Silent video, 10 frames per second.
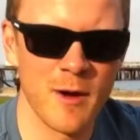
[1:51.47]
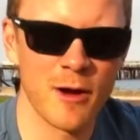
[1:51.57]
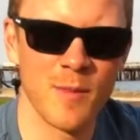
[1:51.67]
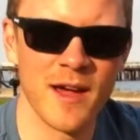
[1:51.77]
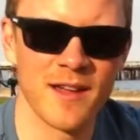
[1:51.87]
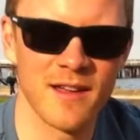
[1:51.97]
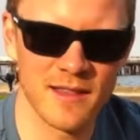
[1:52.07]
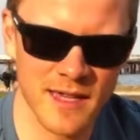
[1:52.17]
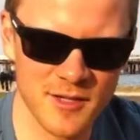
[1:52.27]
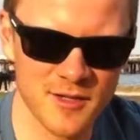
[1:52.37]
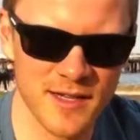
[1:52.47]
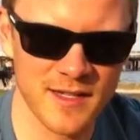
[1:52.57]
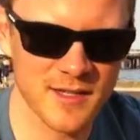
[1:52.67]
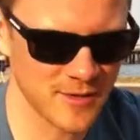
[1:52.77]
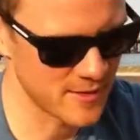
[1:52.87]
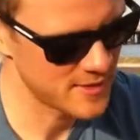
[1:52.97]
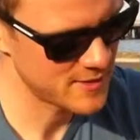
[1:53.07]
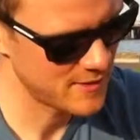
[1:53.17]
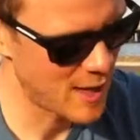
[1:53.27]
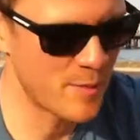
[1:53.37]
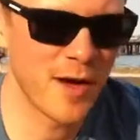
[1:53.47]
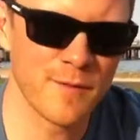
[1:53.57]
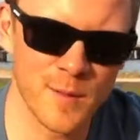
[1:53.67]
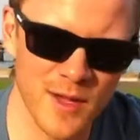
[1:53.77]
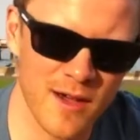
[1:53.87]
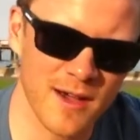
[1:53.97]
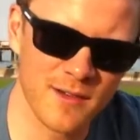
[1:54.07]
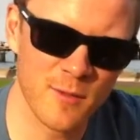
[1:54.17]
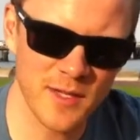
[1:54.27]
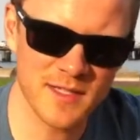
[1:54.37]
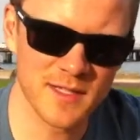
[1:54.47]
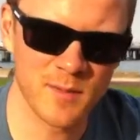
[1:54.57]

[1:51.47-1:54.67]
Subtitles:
are my electrolyte source, above and beyond what's in